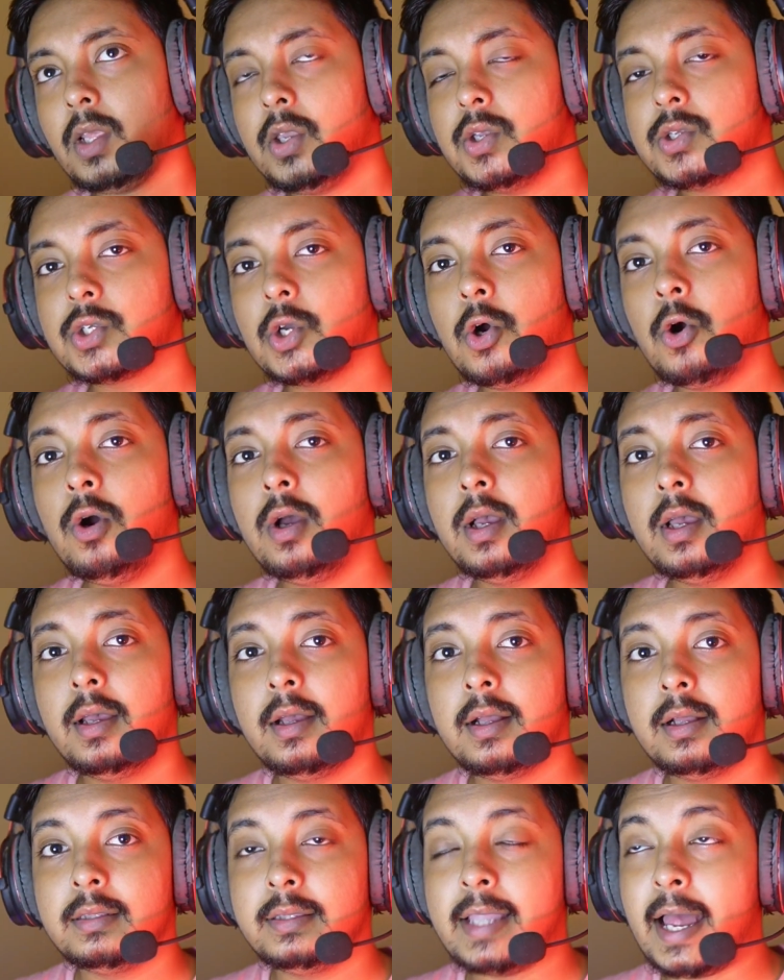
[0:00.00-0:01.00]
So
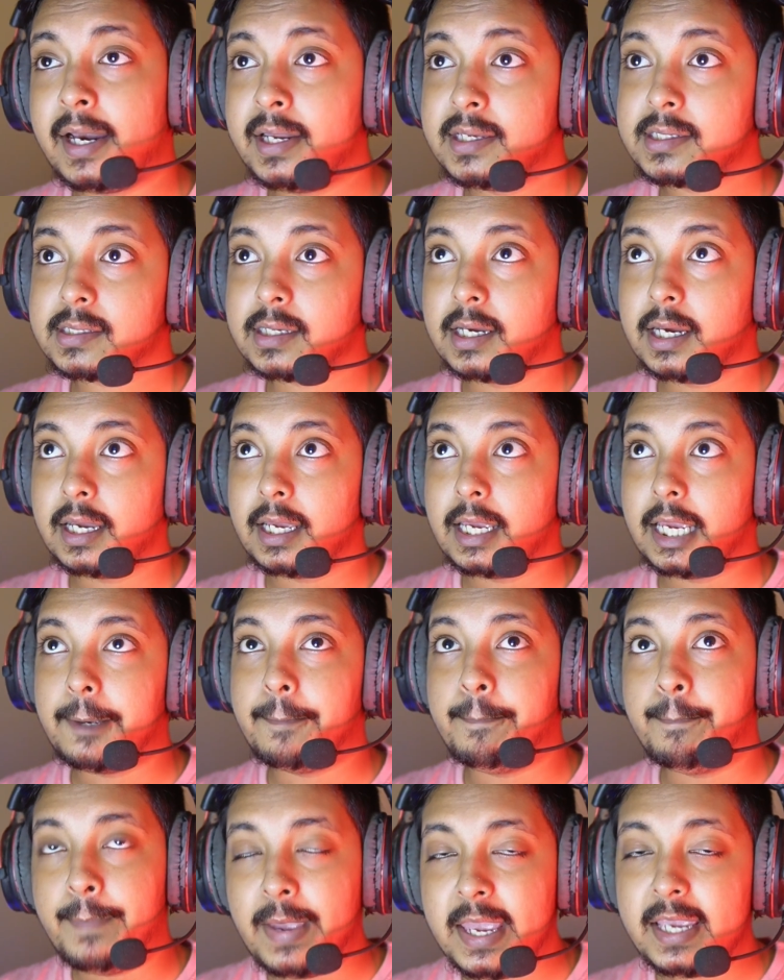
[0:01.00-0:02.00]
that is a
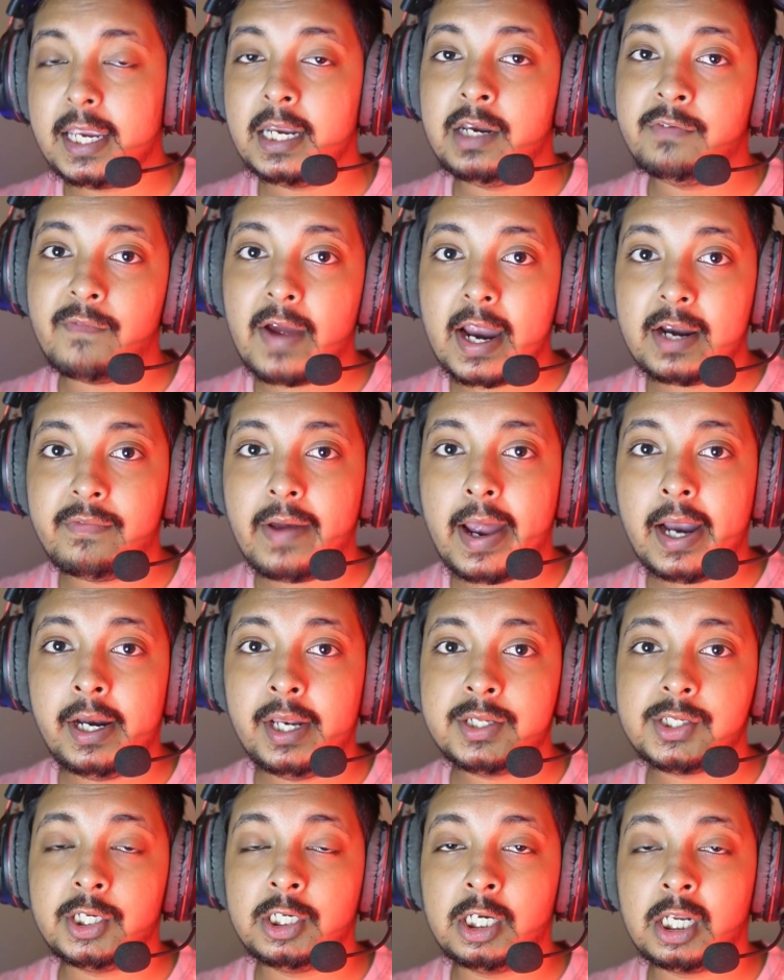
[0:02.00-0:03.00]
big
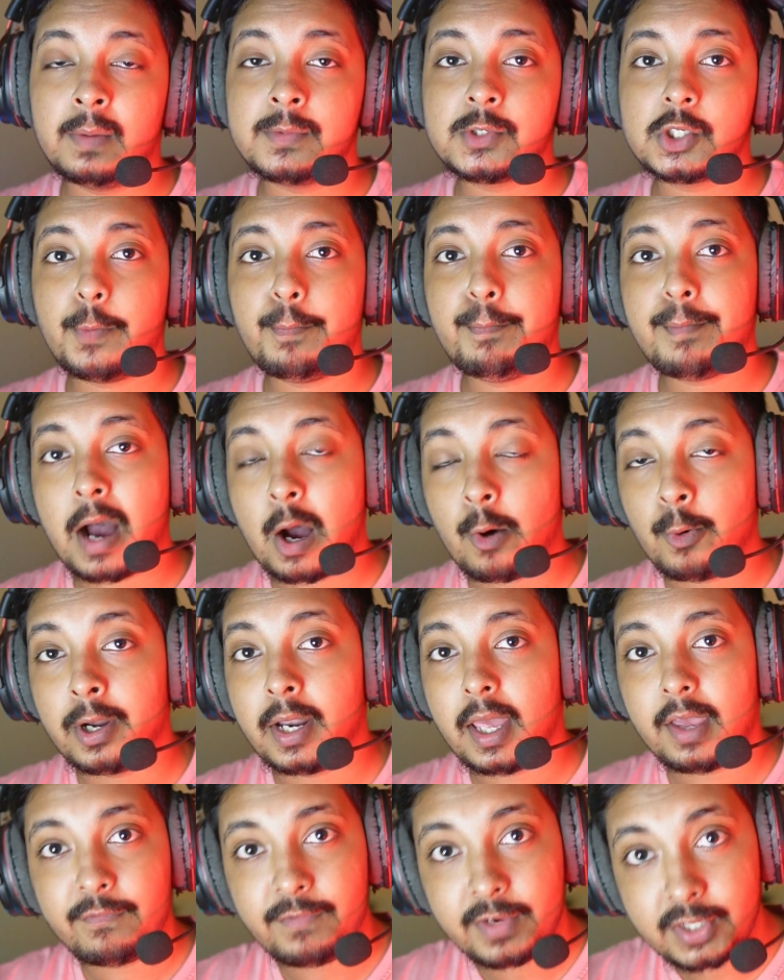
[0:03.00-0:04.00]
advantage in terms of power
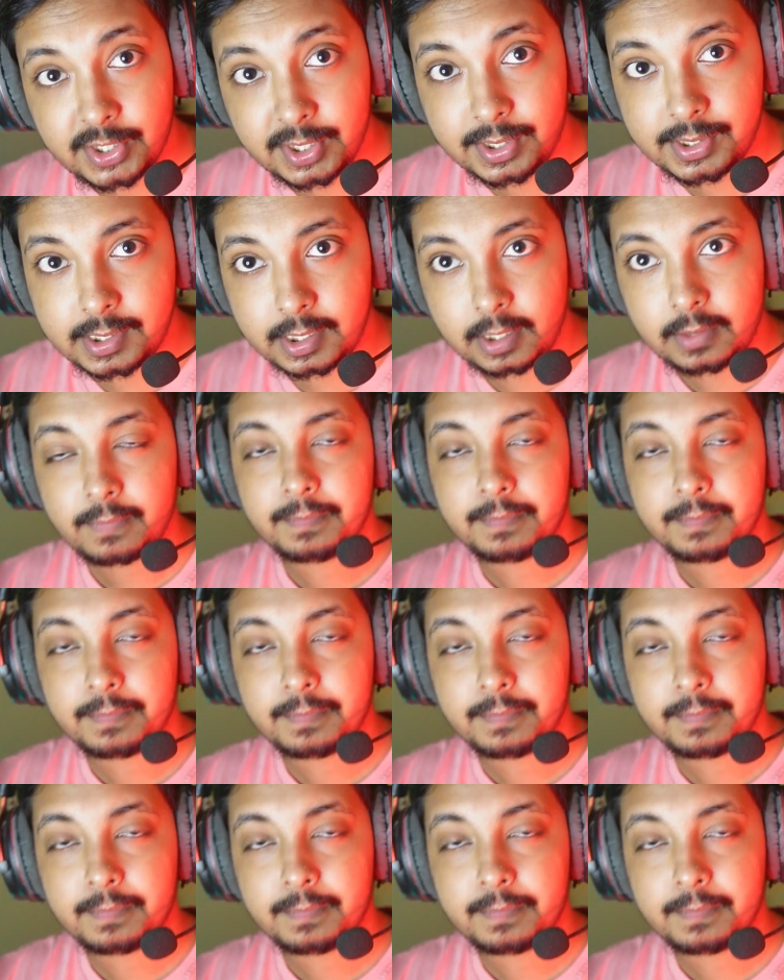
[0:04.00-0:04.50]
efficiency.